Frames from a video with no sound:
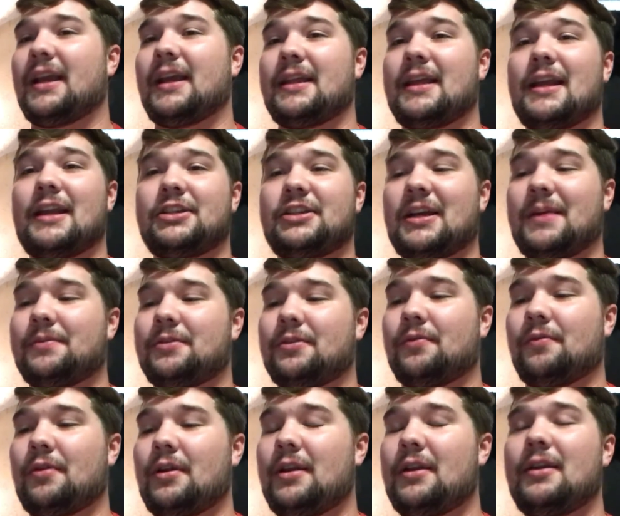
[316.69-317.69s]
And that is
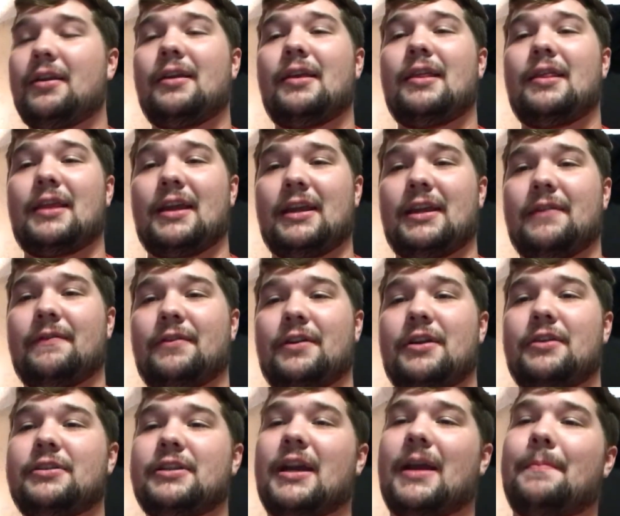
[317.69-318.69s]
Chapter 1. Thank you
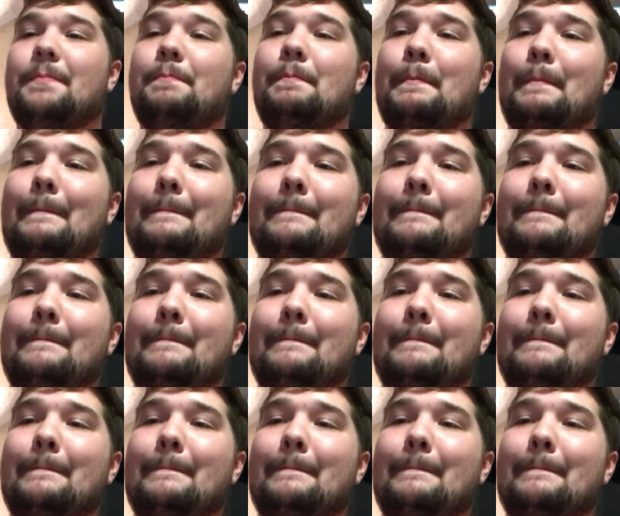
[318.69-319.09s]
for your time.